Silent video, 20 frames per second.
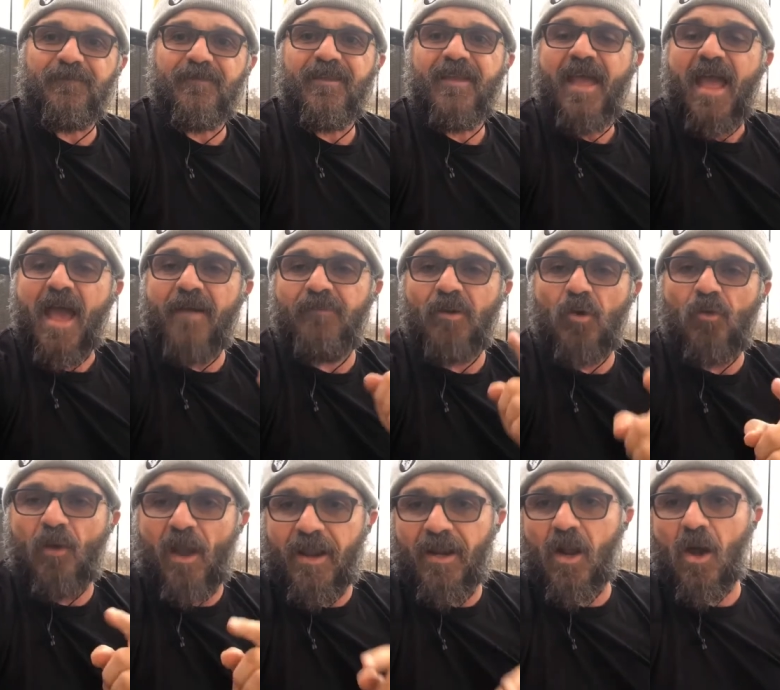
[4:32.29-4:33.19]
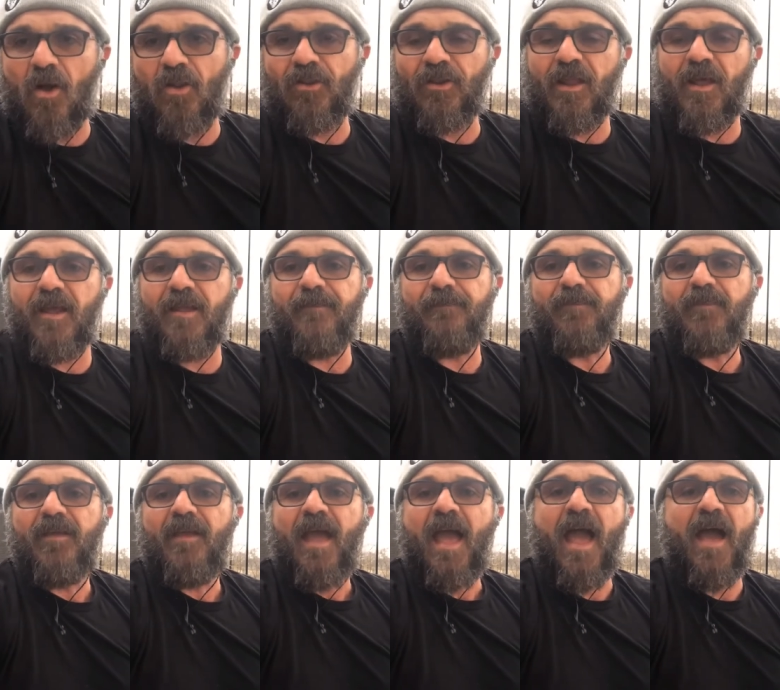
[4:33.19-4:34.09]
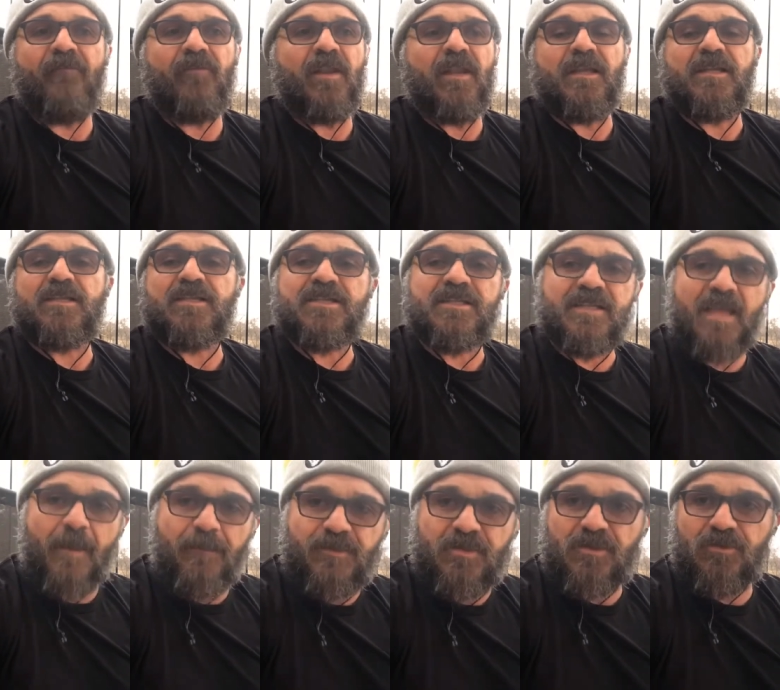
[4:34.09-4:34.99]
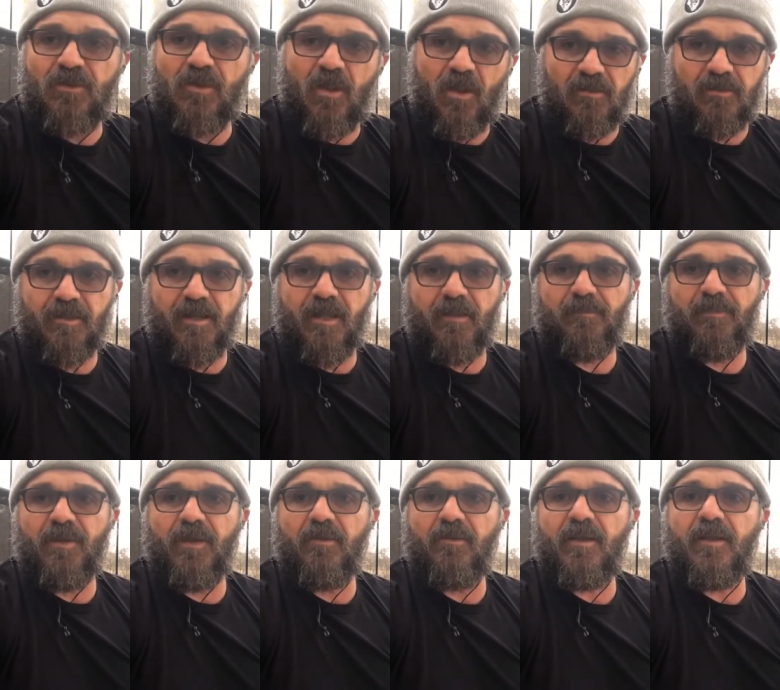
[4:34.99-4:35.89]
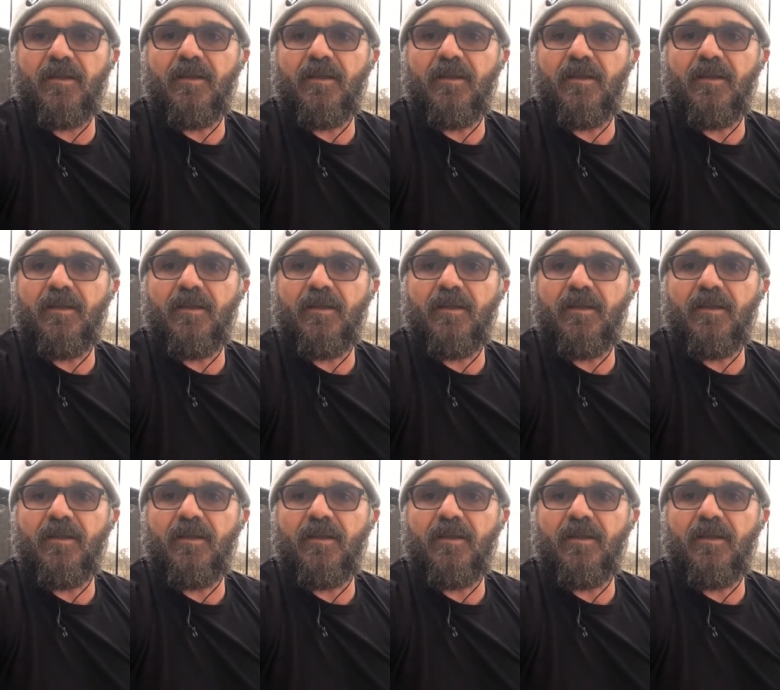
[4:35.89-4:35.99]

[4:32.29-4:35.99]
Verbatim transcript: Have a great holiday. Have an exceptional holiday period.